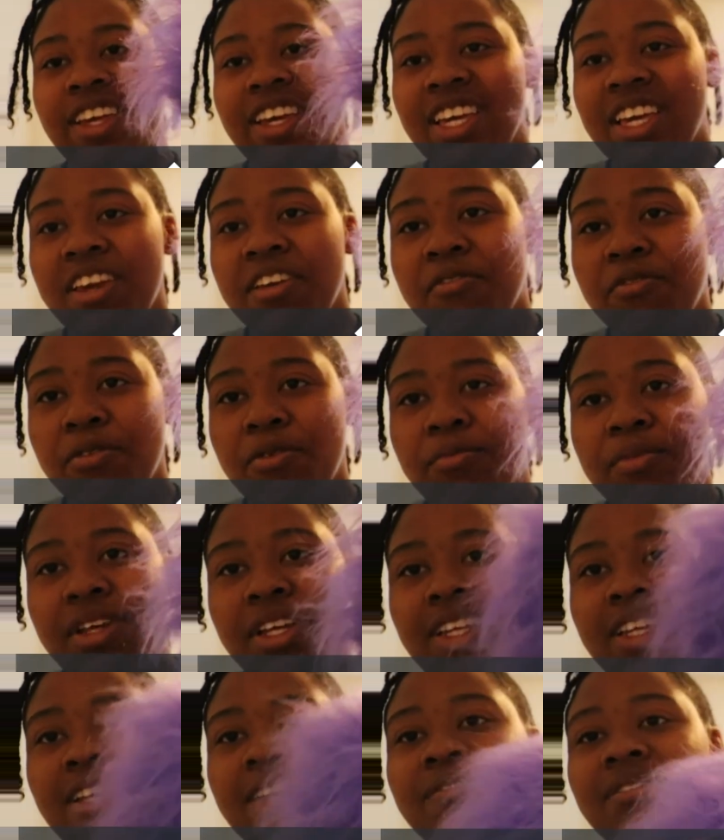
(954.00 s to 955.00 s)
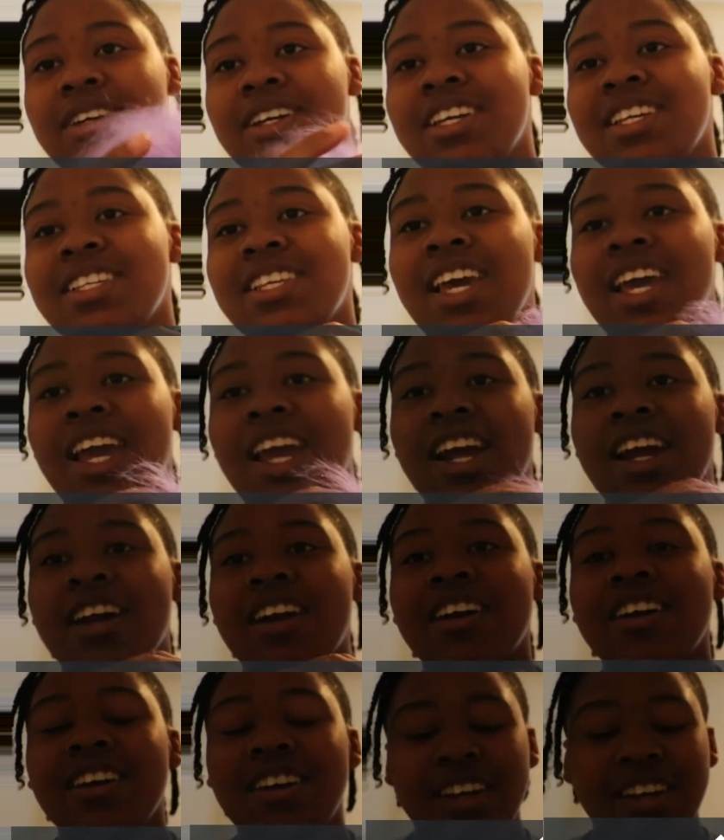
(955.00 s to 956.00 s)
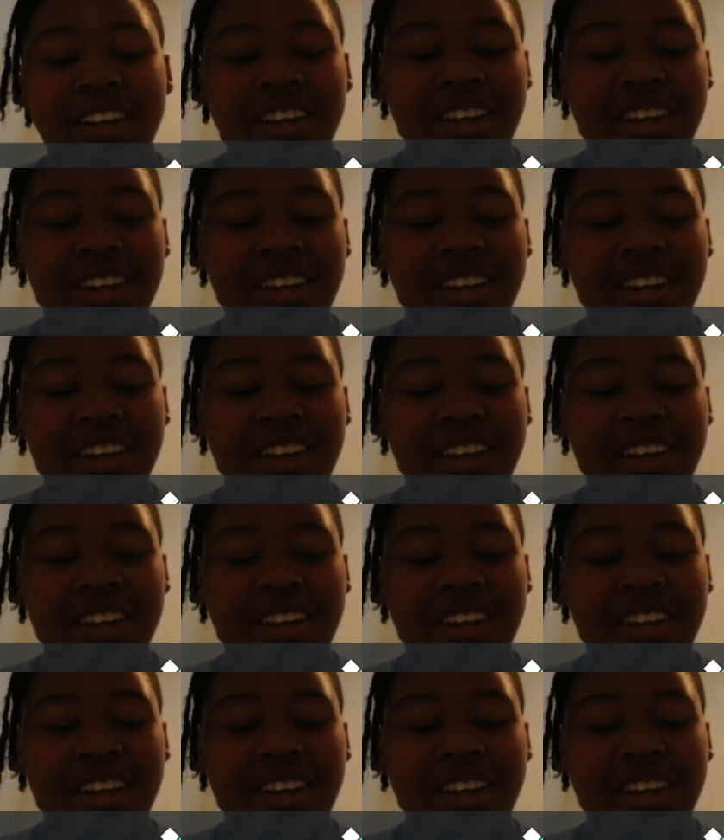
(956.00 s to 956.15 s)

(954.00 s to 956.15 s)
the evil minion, but his hair